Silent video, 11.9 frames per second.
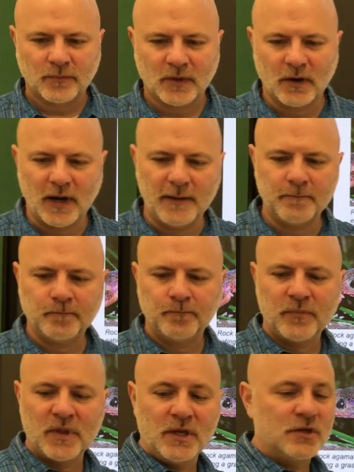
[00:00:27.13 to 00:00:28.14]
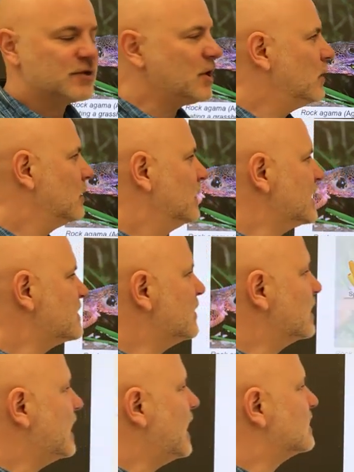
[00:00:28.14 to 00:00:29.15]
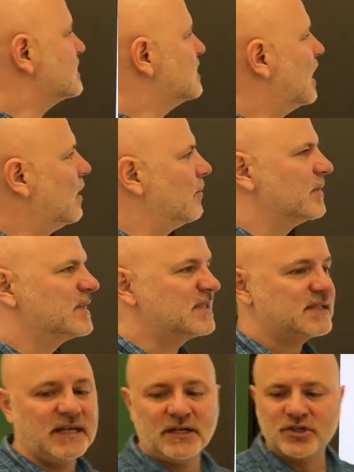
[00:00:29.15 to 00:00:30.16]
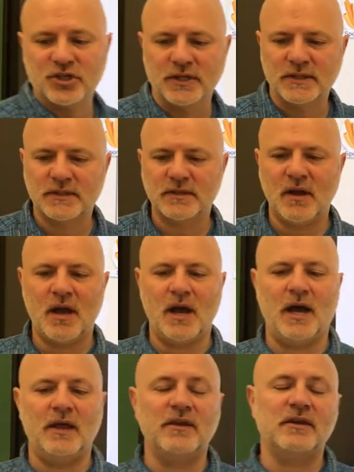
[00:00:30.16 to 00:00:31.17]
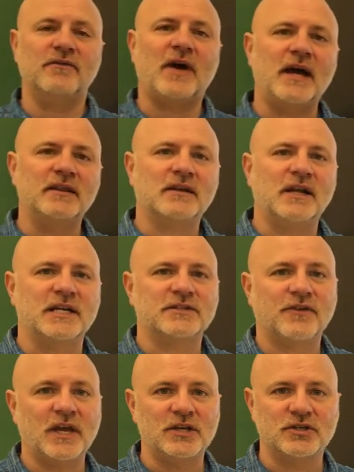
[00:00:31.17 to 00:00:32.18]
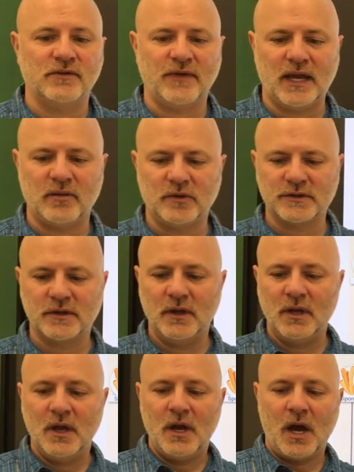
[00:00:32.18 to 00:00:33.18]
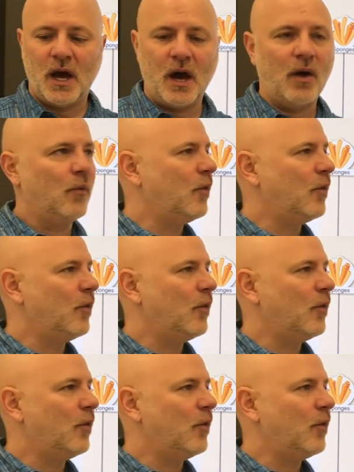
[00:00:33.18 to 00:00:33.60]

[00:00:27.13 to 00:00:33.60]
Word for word: all right? So let's look at some distinctions uh, that divide the classification of animals. Uh,